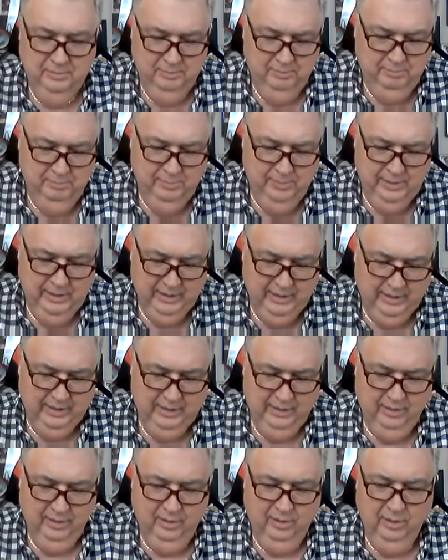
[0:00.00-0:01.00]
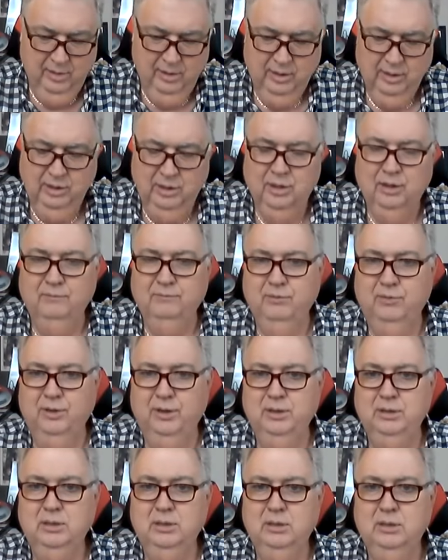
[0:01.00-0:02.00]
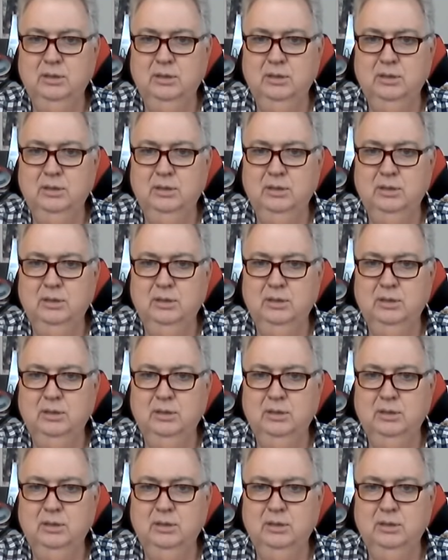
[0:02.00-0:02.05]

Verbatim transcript: Medicare cover it?